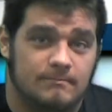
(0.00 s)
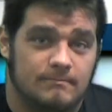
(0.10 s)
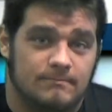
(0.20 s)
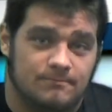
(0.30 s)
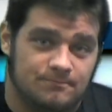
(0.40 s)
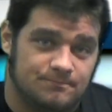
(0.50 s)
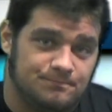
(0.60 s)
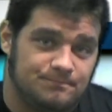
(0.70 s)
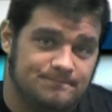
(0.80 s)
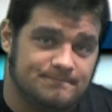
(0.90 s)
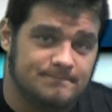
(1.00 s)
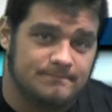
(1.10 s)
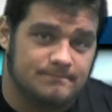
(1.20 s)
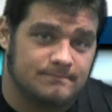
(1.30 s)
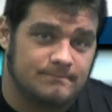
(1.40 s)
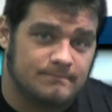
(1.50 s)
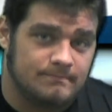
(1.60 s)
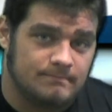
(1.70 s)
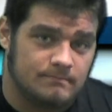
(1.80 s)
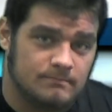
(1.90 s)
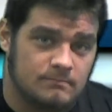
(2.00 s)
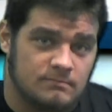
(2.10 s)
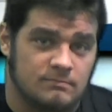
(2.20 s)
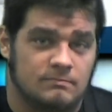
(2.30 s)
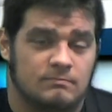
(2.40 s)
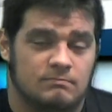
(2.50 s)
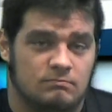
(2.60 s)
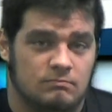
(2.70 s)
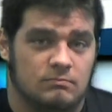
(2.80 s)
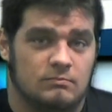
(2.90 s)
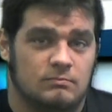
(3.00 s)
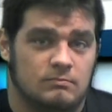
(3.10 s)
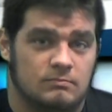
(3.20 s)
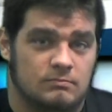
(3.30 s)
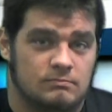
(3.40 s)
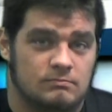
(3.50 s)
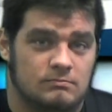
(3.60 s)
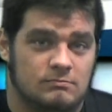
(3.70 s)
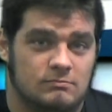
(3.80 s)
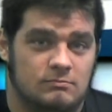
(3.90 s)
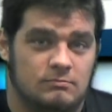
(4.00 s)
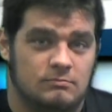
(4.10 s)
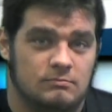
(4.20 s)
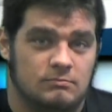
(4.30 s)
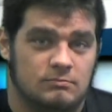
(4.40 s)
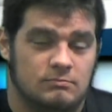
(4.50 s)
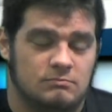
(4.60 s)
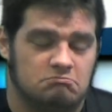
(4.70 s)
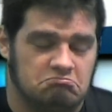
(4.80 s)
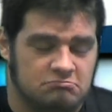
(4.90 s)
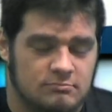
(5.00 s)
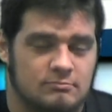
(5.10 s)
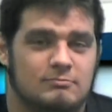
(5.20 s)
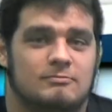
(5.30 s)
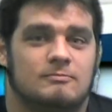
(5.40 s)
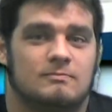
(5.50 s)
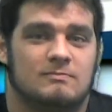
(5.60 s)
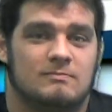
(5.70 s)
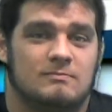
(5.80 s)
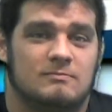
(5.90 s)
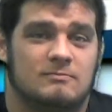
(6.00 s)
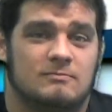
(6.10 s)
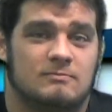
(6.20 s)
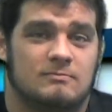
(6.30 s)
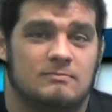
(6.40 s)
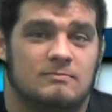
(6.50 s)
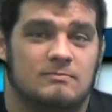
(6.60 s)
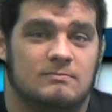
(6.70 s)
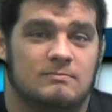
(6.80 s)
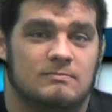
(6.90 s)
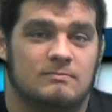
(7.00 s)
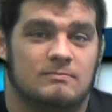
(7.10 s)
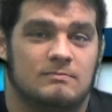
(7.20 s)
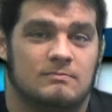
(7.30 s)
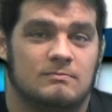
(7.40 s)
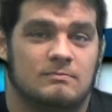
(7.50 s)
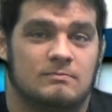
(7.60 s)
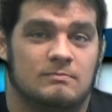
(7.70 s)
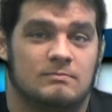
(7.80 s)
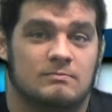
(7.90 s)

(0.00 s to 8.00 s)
[no speech]